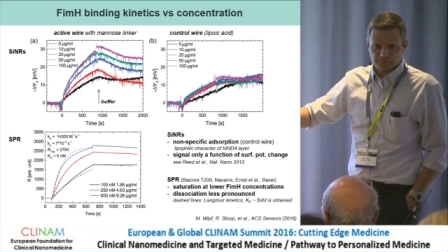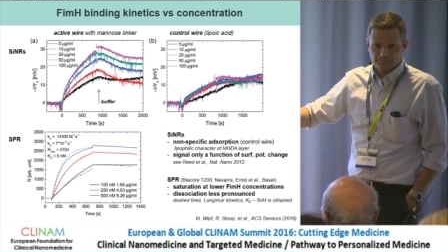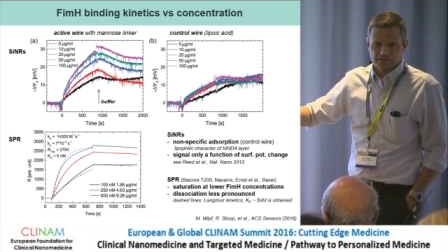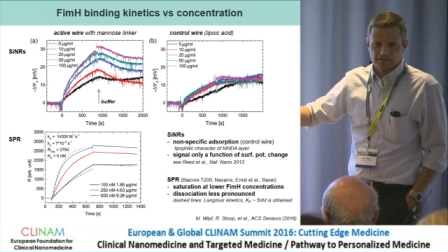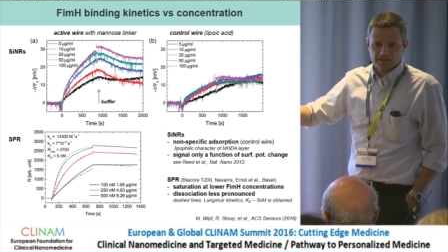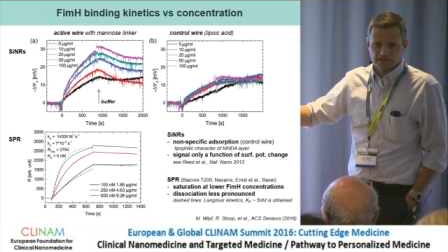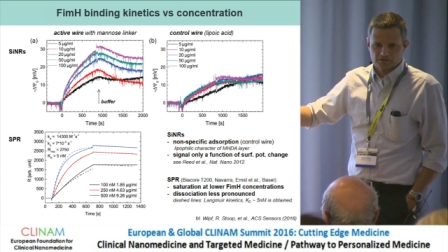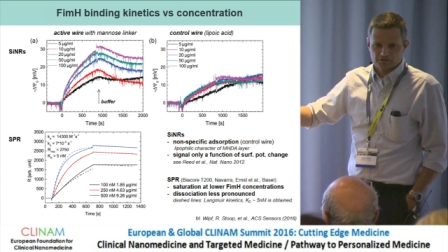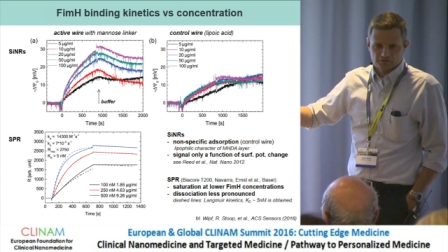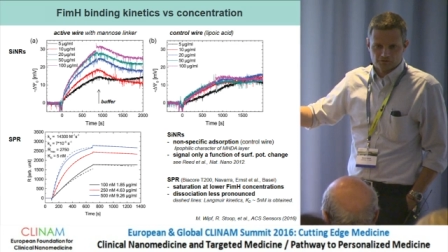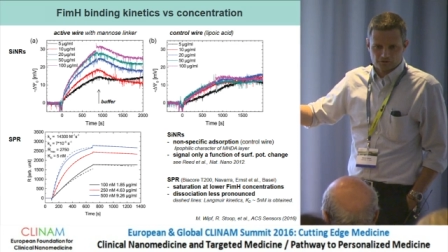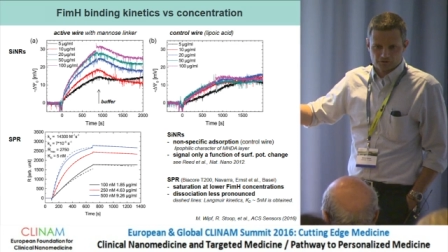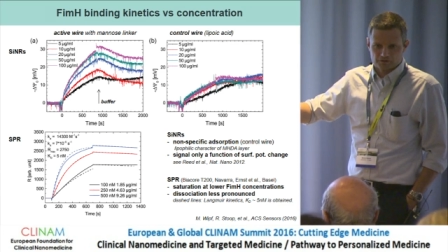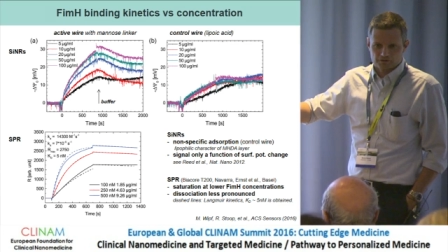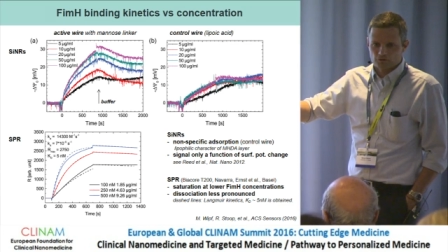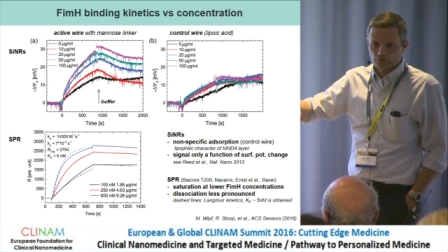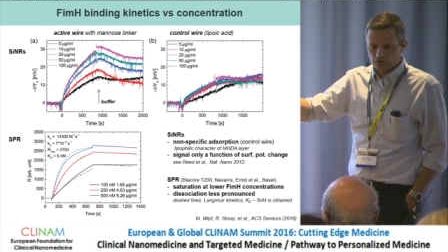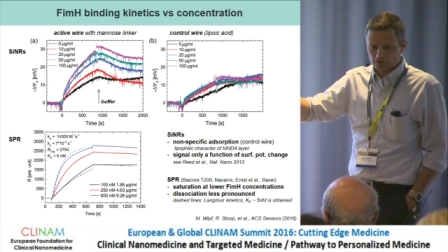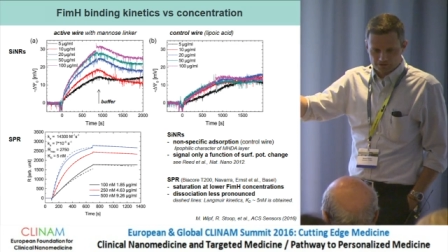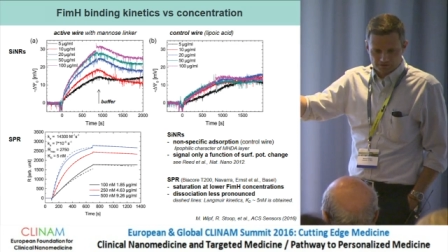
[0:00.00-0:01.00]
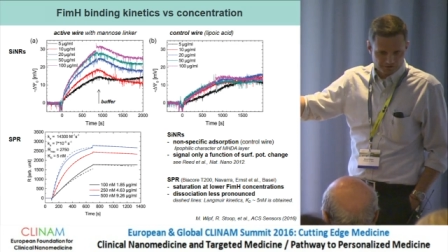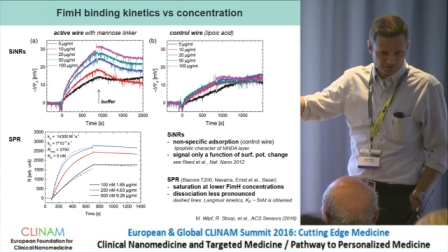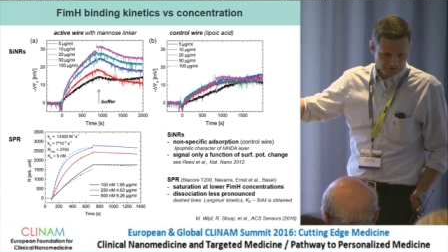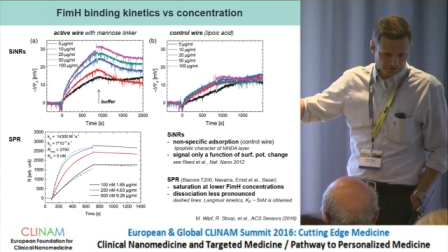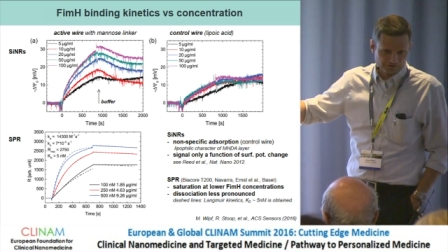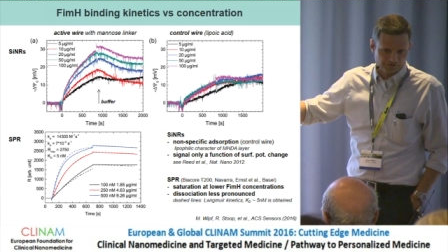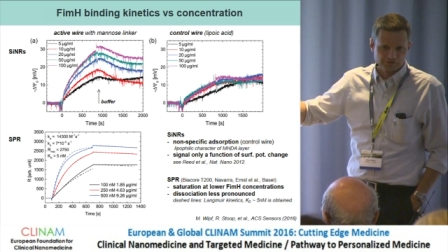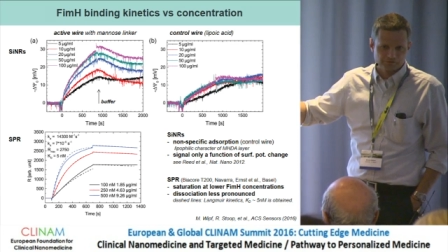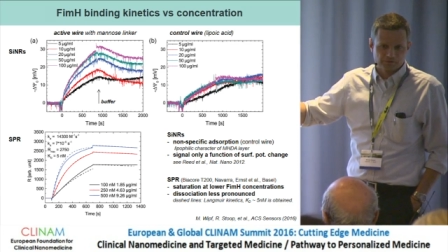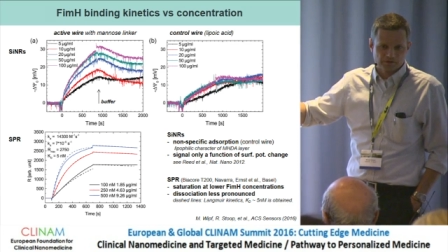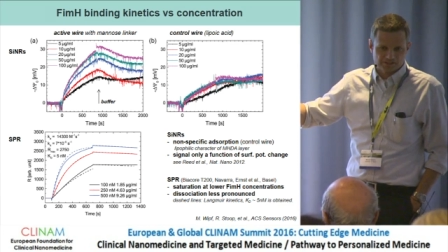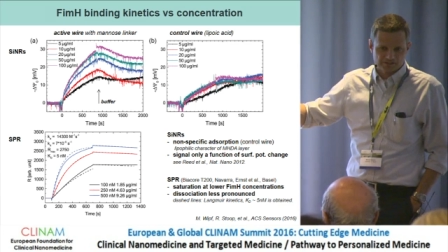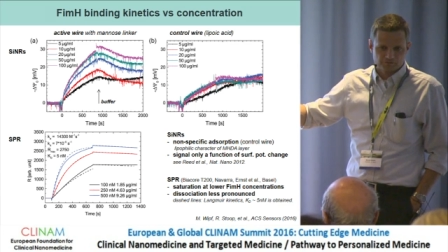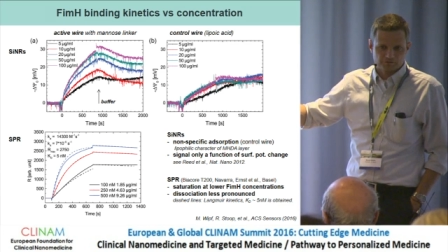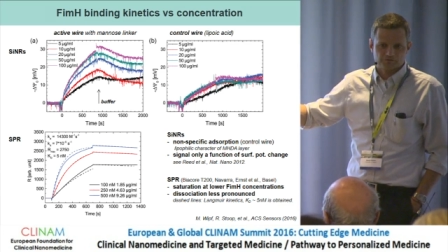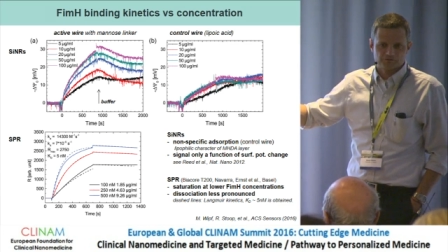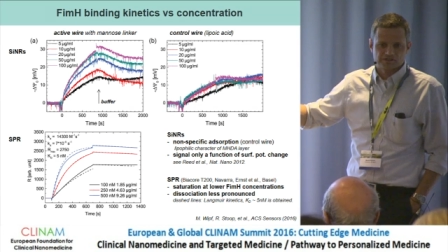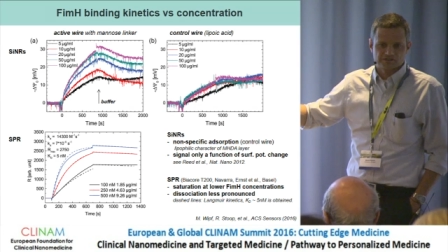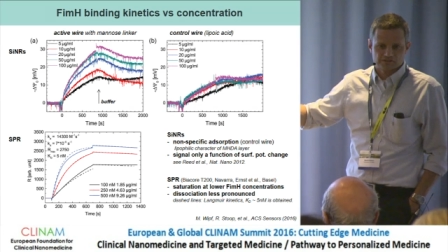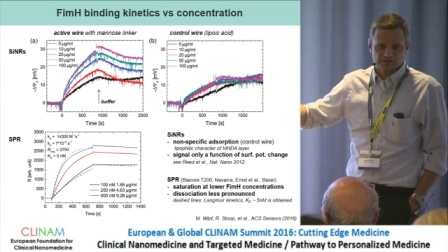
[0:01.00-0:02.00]
Biacore or, or surface
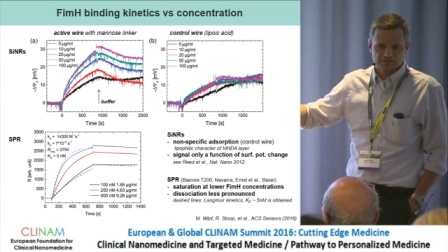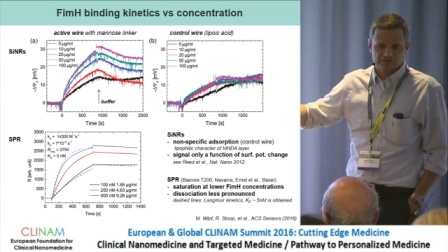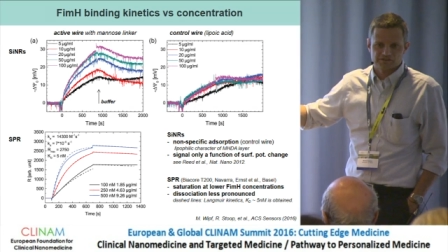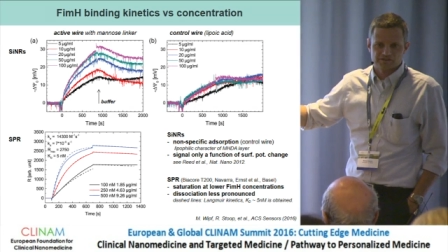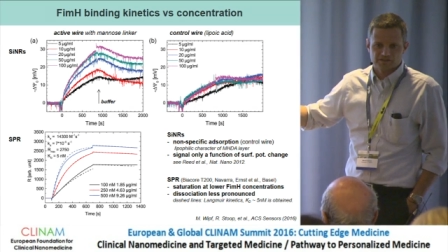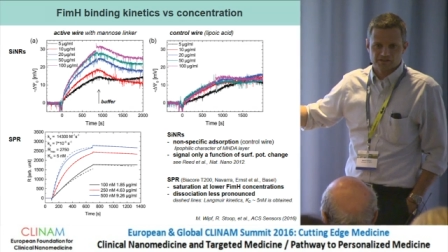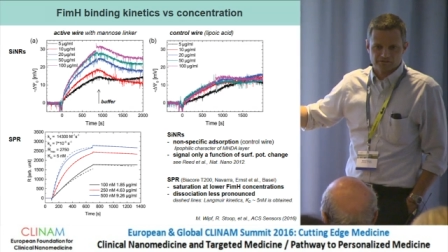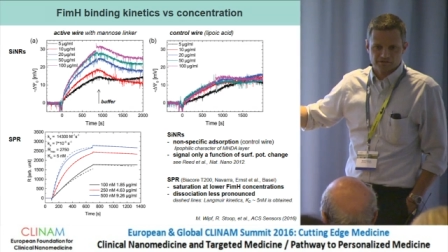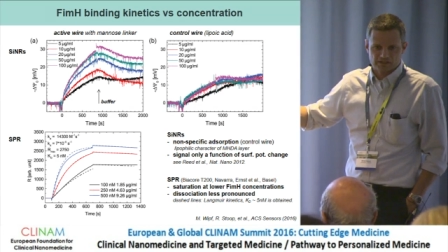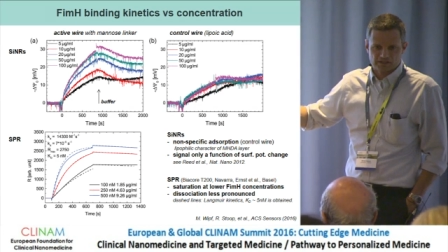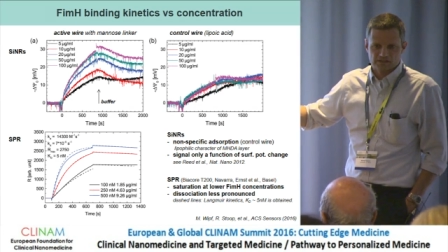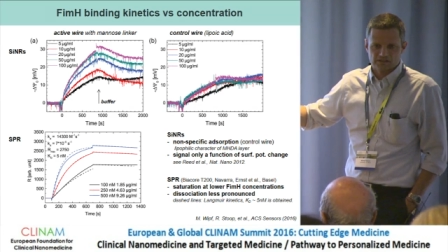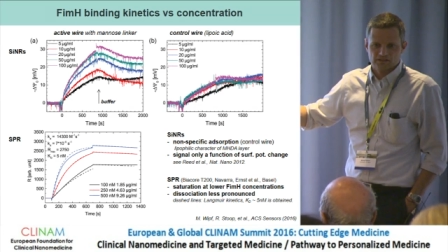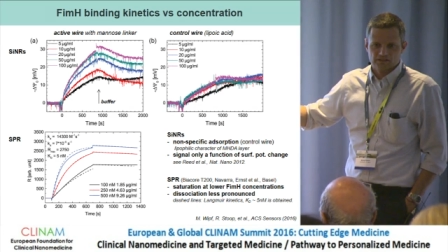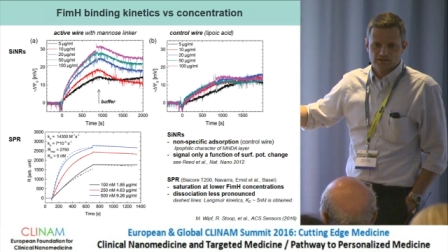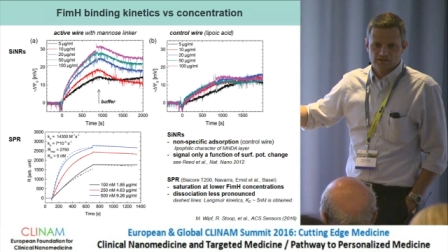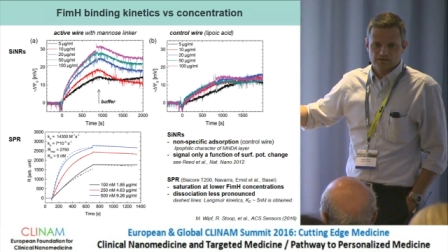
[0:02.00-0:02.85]
plasmon resonance is giving.